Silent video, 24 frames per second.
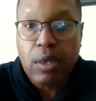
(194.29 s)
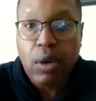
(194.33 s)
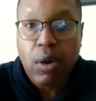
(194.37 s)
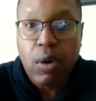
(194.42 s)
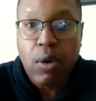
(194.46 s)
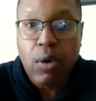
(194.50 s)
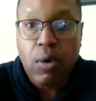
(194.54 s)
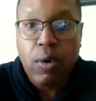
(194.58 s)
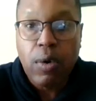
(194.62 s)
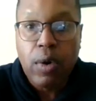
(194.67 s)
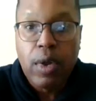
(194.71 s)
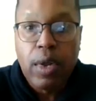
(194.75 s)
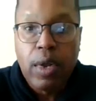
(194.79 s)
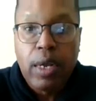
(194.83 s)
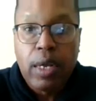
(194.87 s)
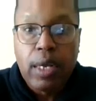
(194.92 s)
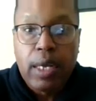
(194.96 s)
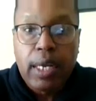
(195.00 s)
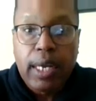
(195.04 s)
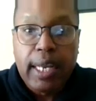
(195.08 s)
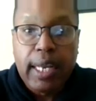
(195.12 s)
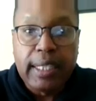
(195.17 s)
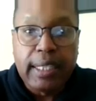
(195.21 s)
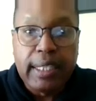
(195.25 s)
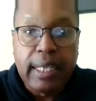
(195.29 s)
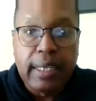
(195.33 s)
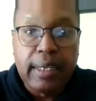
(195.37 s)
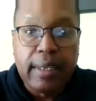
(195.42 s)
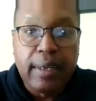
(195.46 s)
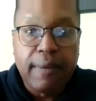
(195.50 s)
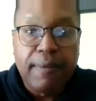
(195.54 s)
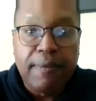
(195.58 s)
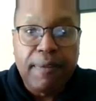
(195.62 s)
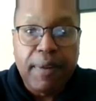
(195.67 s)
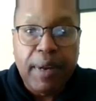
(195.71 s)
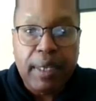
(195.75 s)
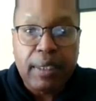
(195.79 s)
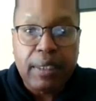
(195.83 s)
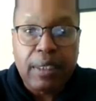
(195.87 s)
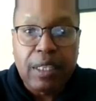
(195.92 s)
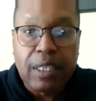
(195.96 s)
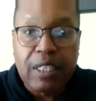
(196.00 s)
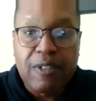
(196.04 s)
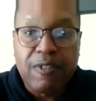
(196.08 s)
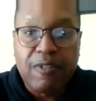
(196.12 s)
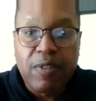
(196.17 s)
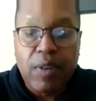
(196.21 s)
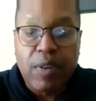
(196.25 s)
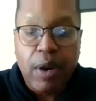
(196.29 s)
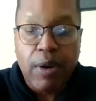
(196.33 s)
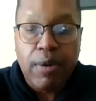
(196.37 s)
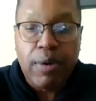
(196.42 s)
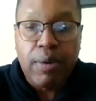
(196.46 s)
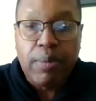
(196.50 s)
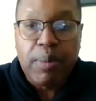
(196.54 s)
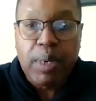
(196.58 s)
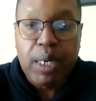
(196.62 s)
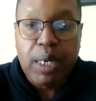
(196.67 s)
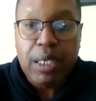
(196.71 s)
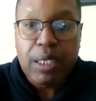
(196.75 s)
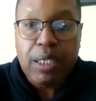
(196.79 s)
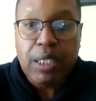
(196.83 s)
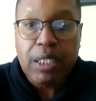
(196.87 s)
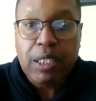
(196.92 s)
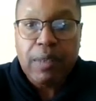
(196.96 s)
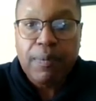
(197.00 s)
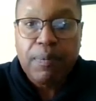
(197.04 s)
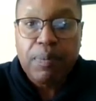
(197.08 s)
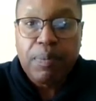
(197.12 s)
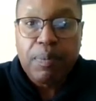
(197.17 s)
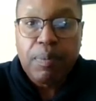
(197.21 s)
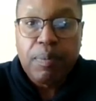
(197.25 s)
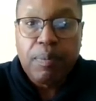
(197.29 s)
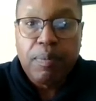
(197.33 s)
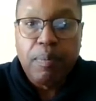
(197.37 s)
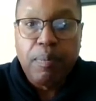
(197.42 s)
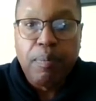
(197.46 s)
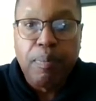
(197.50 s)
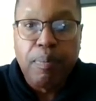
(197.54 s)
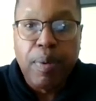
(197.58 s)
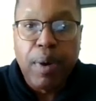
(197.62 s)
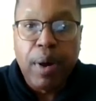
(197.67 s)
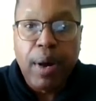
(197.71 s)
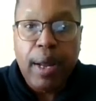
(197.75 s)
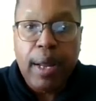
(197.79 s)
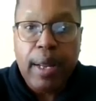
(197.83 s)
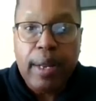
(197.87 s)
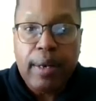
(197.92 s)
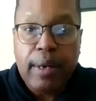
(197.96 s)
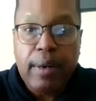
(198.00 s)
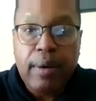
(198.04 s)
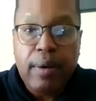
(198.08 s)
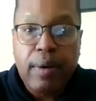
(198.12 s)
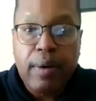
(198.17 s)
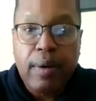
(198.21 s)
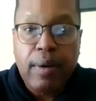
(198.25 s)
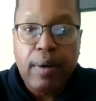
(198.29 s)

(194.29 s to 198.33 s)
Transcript: So it didn't affect us very much. But